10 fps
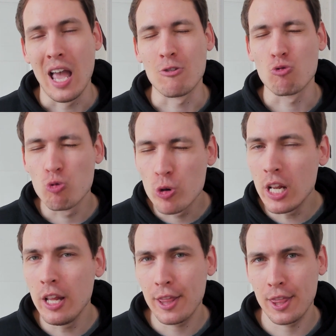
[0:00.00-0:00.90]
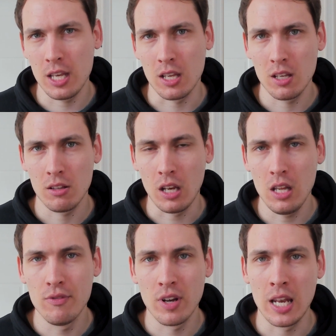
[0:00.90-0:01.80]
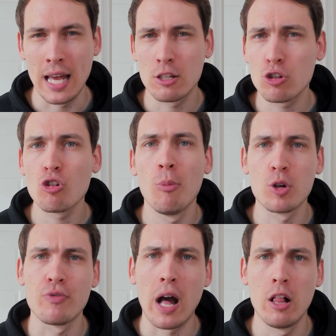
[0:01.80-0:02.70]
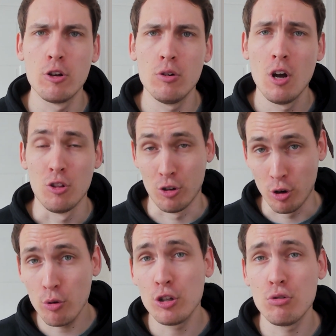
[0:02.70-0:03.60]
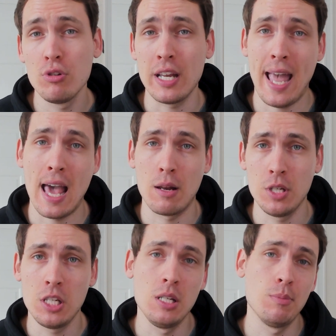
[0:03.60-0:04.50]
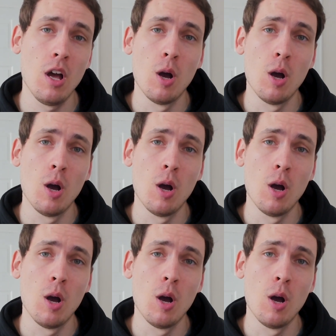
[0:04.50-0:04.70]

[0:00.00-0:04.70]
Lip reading: and really think that Hiva can add so much value, not only to the academy team,